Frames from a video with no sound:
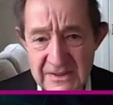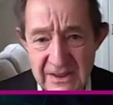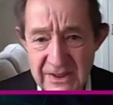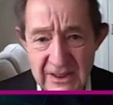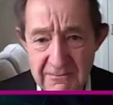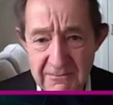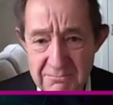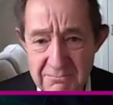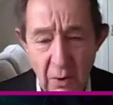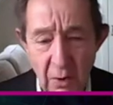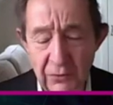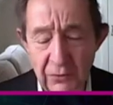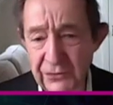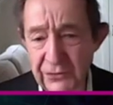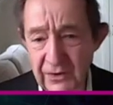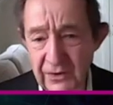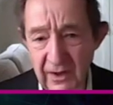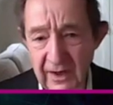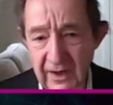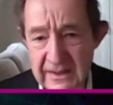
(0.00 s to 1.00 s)

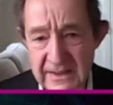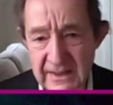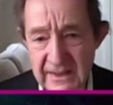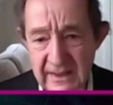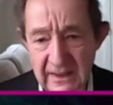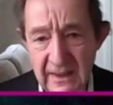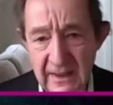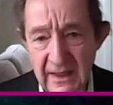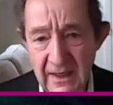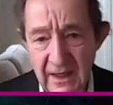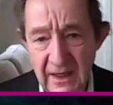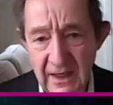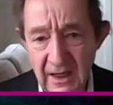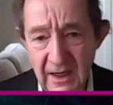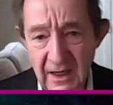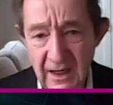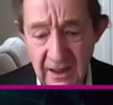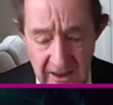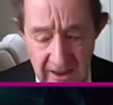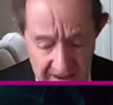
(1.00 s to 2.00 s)
society
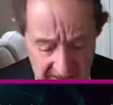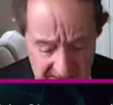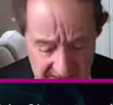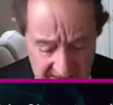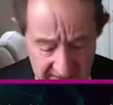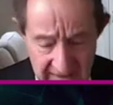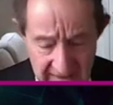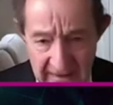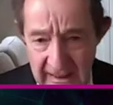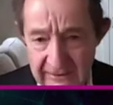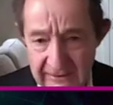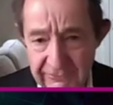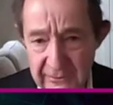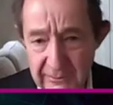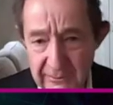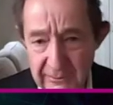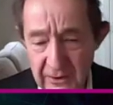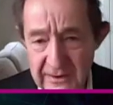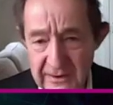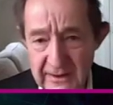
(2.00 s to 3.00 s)
homogenizing
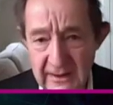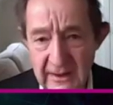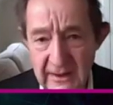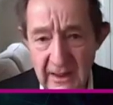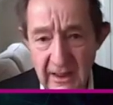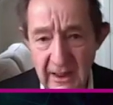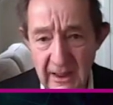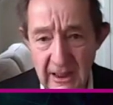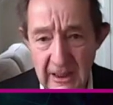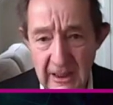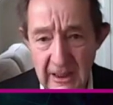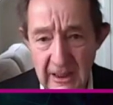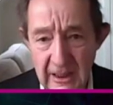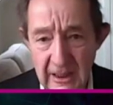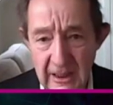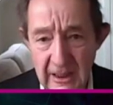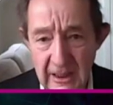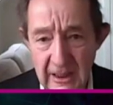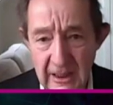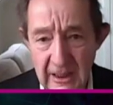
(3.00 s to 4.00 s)
everybody.
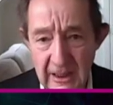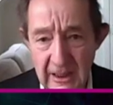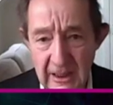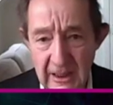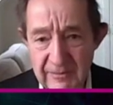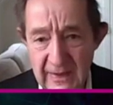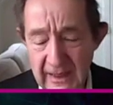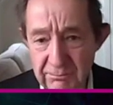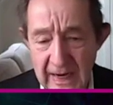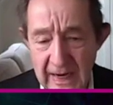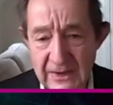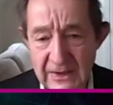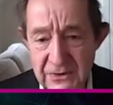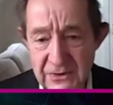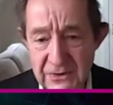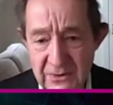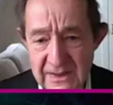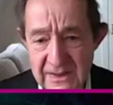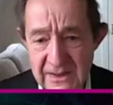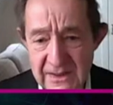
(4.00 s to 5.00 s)
And of
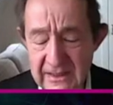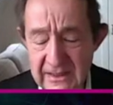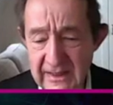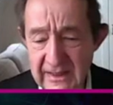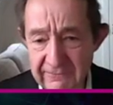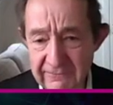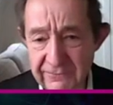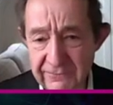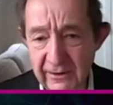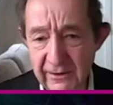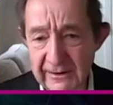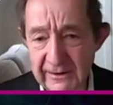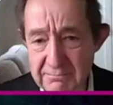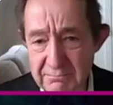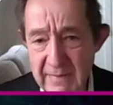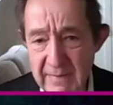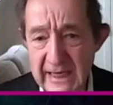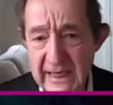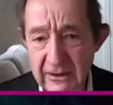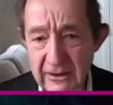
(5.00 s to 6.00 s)
course, as you can
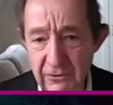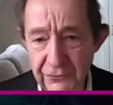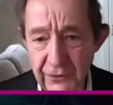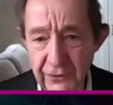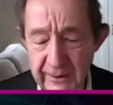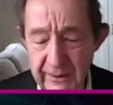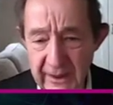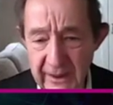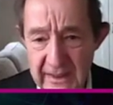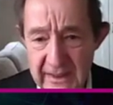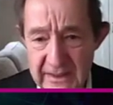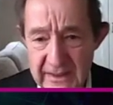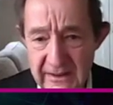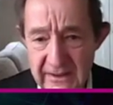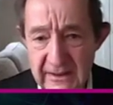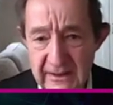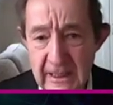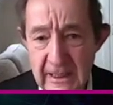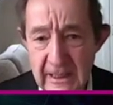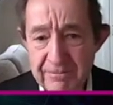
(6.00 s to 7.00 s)
see, they're very male
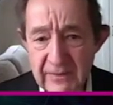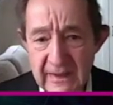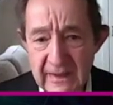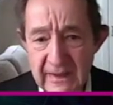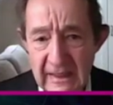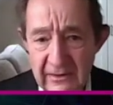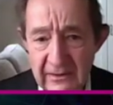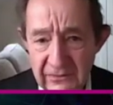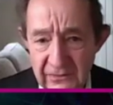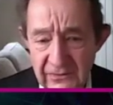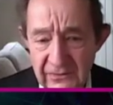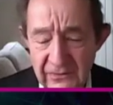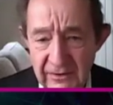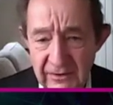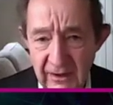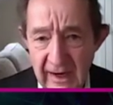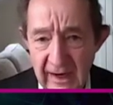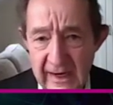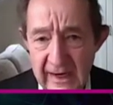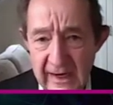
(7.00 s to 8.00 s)
dominated.
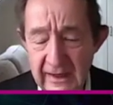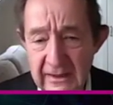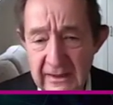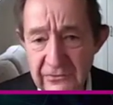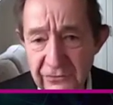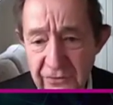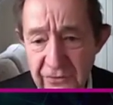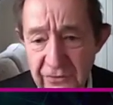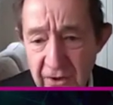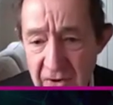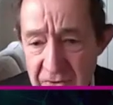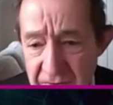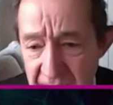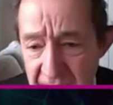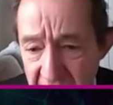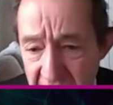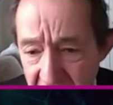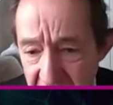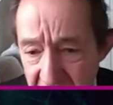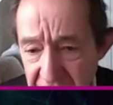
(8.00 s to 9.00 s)
Here's a slide I
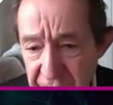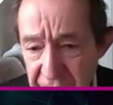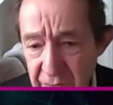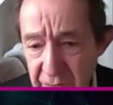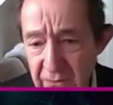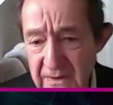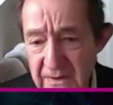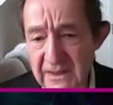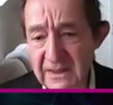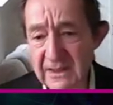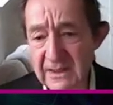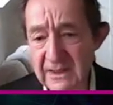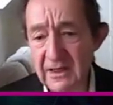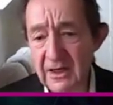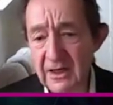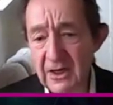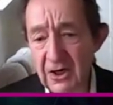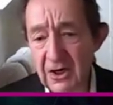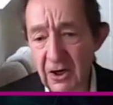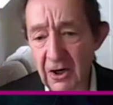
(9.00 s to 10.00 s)
showed now, as you can
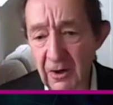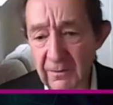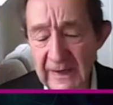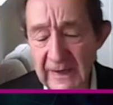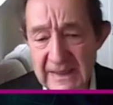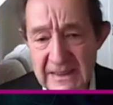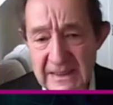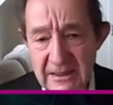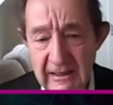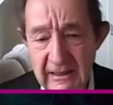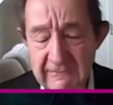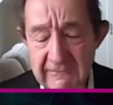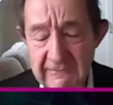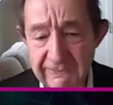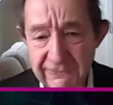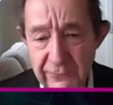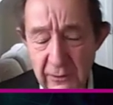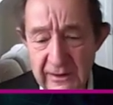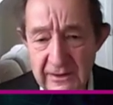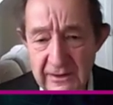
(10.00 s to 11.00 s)
see on that
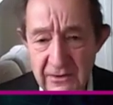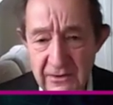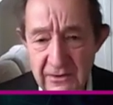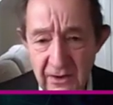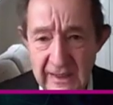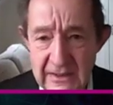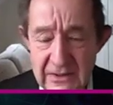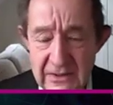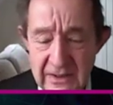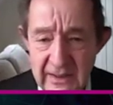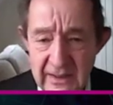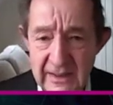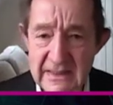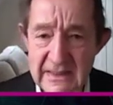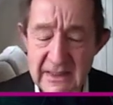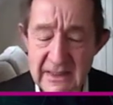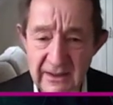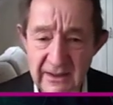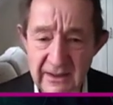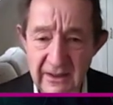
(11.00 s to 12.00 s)
slide, fully 9
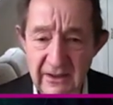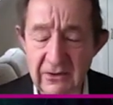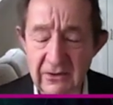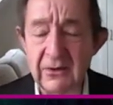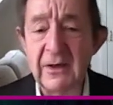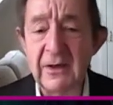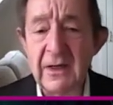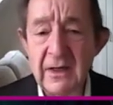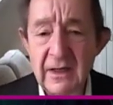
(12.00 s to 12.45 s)
years ago